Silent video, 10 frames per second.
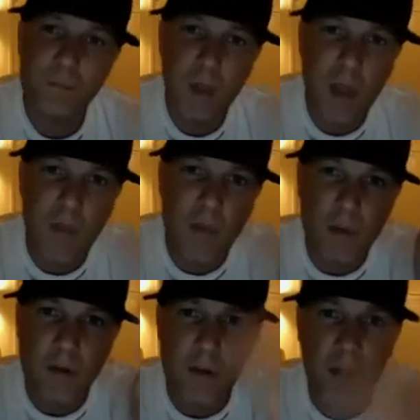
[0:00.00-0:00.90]
happy
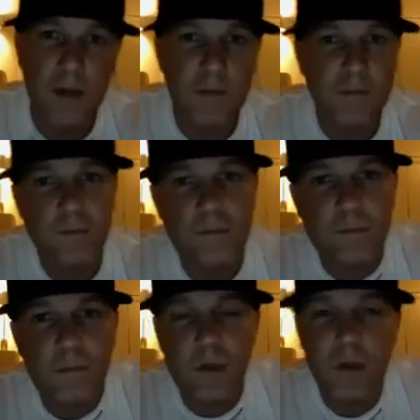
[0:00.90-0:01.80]
birthday,
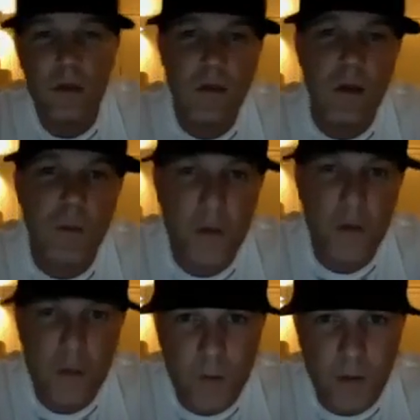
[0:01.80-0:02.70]
St.
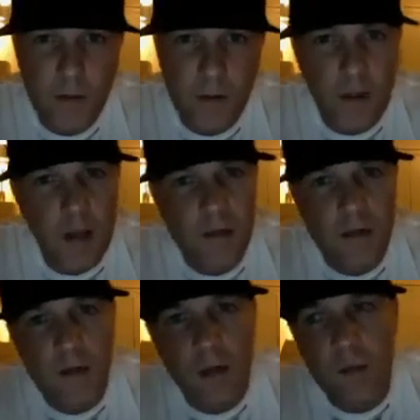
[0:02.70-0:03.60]
Petersburg. Today is a
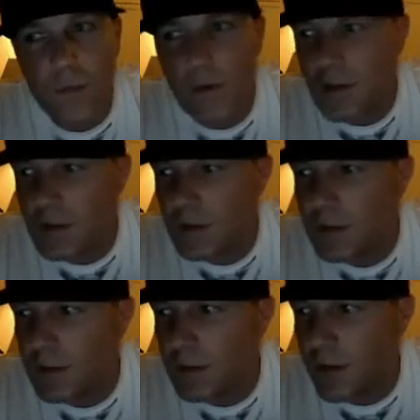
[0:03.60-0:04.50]
celebration
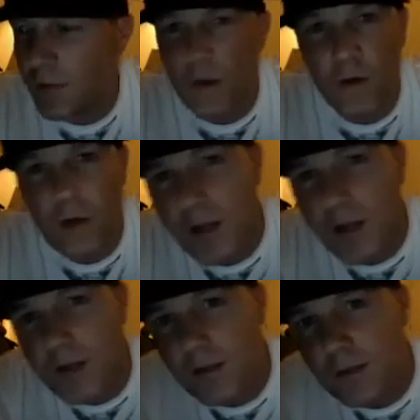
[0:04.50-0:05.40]
of the
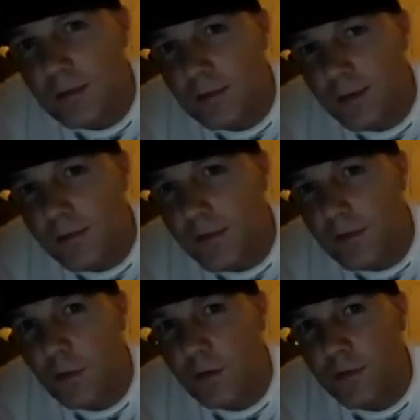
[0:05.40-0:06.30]
creation of this
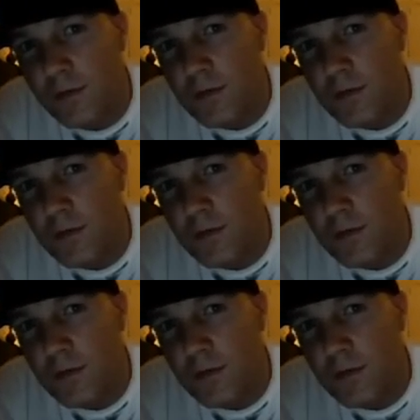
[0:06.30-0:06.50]
wonderful